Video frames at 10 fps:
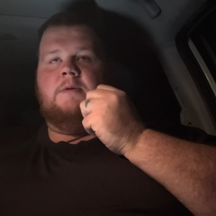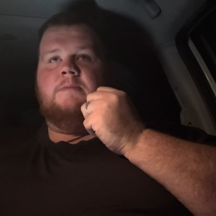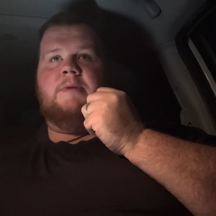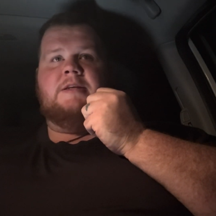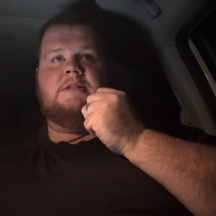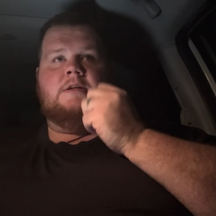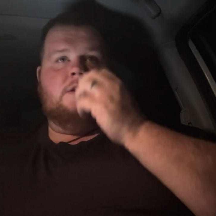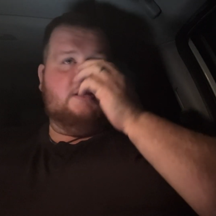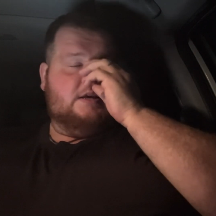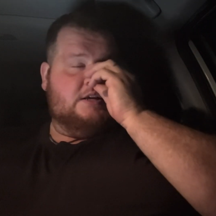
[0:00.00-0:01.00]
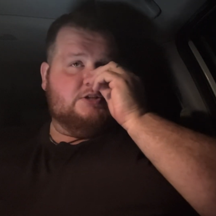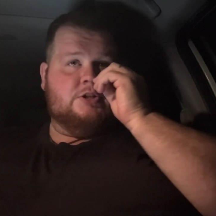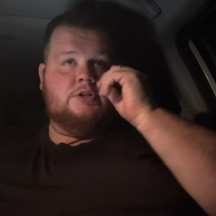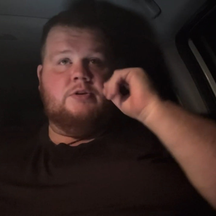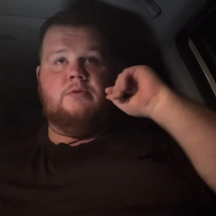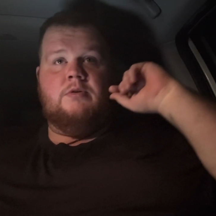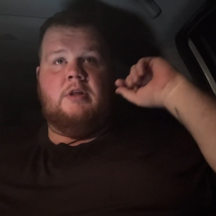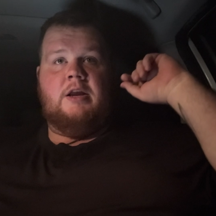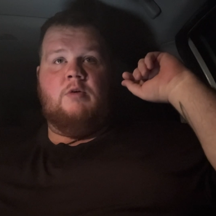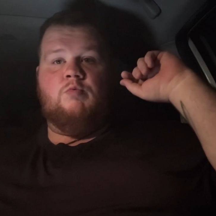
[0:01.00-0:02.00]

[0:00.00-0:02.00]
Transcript: basically a stewed or like a